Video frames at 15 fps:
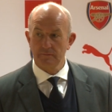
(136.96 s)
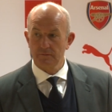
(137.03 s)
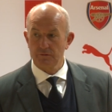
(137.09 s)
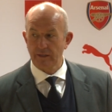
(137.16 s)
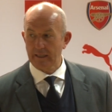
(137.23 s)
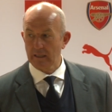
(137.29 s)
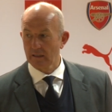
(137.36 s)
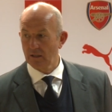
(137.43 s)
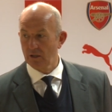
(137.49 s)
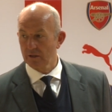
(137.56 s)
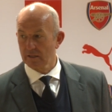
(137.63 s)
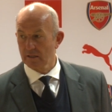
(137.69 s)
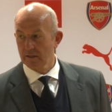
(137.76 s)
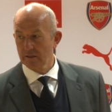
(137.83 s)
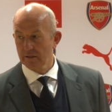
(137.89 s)

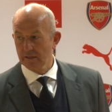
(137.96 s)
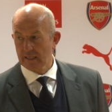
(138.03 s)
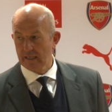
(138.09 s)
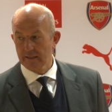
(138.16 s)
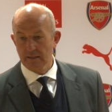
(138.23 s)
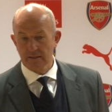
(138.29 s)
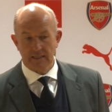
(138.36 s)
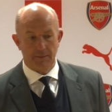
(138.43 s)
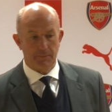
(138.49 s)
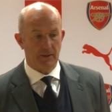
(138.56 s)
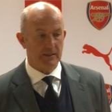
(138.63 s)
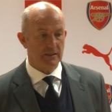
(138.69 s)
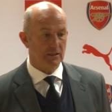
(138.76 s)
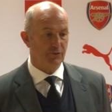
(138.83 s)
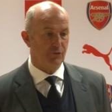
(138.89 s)
recognise and understand that set
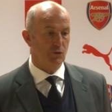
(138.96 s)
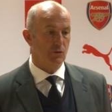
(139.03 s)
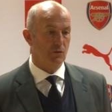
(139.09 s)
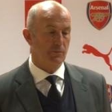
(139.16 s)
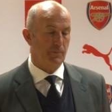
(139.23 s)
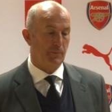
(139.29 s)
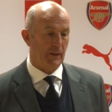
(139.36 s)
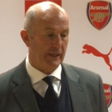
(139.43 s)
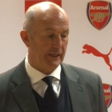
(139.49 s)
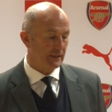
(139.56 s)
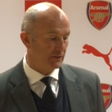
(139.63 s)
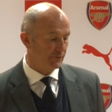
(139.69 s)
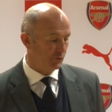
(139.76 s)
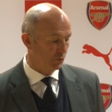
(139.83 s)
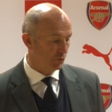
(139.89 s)
pieces for
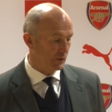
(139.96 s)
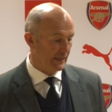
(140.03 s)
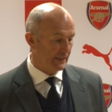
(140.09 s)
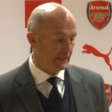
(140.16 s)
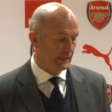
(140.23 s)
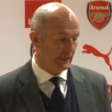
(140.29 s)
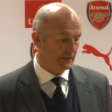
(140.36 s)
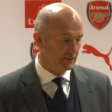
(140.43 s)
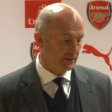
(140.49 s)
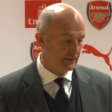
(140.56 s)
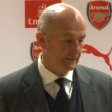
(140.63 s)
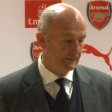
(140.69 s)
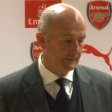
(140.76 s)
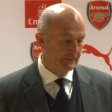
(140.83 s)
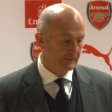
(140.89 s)
plays for and against
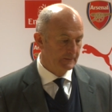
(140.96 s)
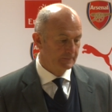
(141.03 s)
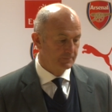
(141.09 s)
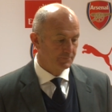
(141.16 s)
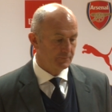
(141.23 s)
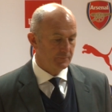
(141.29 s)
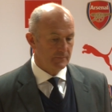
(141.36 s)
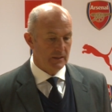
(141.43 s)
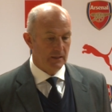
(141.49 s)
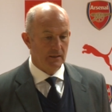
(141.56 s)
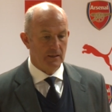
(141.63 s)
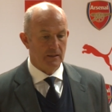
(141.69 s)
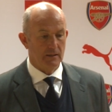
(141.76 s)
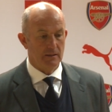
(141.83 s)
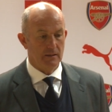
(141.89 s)

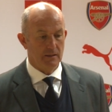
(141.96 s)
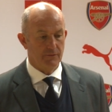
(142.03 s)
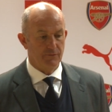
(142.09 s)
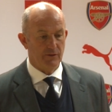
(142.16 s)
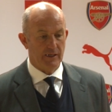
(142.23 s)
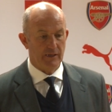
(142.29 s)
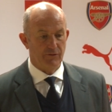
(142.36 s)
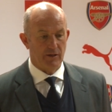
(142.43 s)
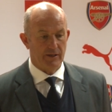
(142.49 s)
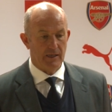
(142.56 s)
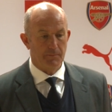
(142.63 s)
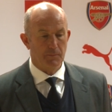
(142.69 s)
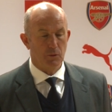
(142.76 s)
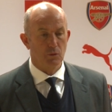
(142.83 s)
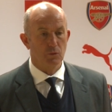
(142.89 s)
uh, are very, very
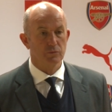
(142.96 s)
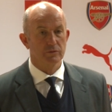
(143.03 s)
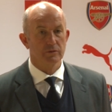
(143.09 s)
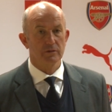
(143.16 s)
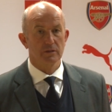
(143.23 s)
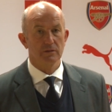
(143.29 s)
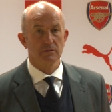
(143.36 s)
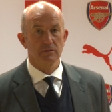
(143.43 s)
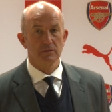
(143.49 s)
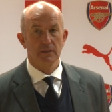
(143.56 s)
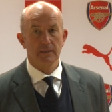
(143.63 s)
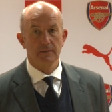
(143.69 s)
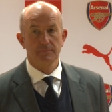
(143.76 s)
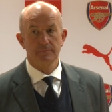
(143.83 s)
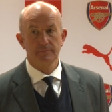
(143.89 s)
important, and
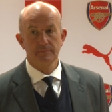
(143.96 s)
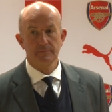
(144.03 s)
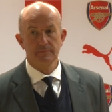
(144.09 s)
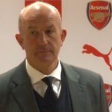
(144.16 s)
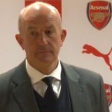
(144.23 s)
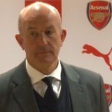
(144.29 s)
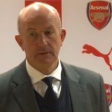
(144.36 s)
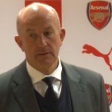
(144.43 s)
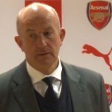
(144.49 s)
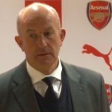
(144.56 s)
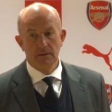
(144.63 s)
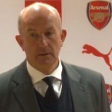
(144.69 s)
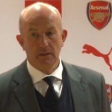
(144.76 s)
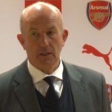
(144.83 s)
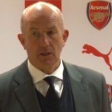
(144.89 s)
um,
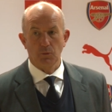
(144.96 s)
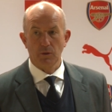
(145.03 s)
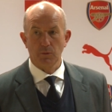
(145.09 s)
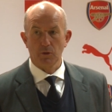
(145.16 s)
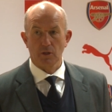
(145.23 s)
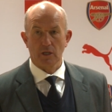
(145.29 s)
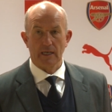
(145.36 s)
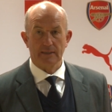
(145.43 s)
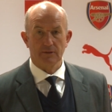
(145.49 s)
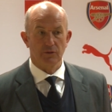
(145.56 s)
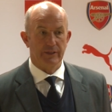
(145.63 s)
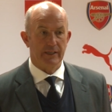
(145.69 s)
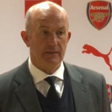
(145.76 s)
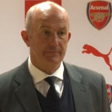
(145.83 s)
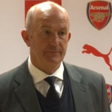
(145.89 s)
you know we work hard
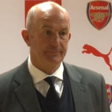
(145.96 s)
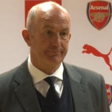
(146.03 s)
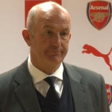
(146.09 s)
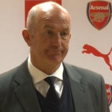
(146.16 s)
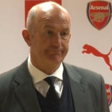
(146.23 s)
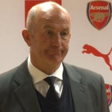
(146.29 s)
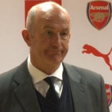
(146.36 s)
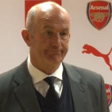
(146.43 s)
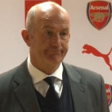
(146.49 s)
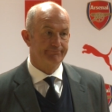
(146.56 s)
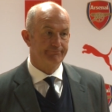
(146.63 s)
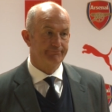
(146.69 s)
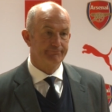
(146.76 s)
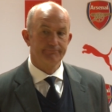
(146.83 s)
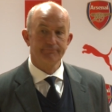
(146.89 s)
on that. Did
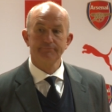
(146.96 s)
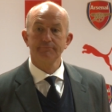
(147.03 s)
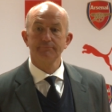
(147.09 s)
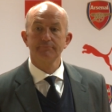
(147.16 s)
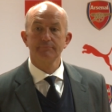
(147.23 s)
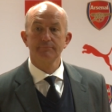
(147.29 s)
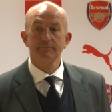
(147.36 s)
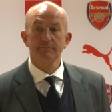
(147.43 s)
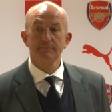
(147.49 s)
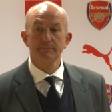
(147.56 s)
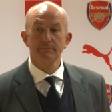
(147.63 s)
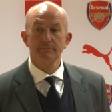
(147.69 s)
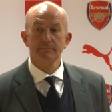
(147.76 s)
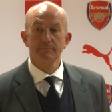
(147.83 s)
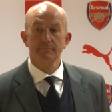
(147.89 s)
you expect Walcott to
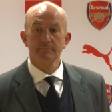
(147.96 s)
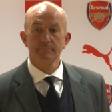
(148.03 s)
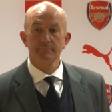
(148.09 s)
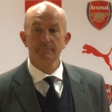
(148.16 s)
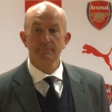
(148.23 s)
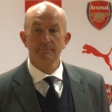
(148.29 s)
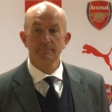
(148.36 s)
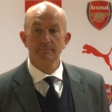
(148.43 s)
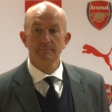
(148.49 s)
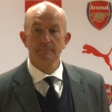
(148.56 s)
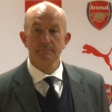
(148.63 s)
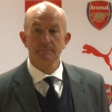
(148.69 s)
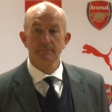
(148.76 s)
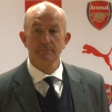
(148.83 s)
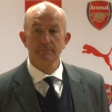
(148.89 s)
play today? Were you
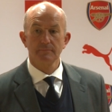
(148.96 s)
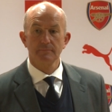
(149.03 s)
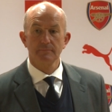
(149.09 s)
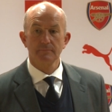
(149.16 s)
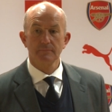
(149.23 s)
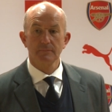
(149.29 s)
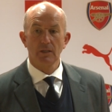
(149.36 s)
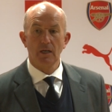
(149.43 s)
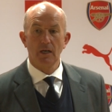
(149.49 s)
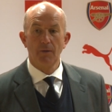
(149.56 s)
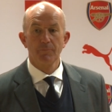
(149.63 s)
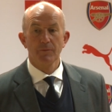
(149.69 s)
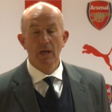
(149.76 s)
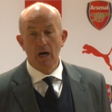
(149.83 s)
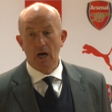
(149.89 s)
surprised that they
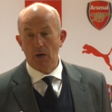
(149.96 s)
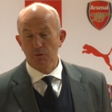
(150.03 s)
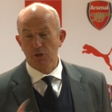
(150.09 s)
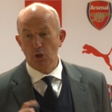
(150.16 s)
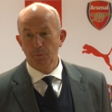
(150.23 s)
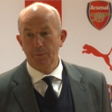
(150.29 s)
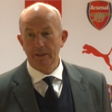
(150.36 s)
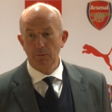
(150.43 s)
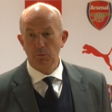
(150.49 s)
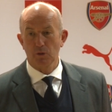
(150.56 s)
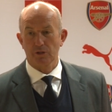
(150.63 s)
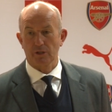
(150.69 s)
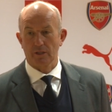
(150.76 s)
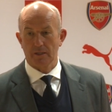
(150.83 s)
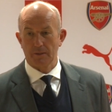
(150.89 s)
played him? I was hoping he
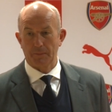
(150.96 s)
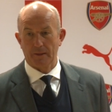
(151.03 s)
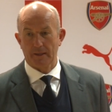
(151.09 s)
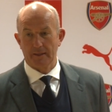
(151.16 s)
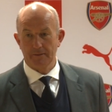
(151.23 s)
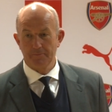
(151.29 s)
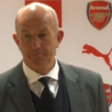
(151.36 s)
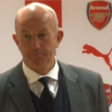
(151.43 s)
wasn't going to play.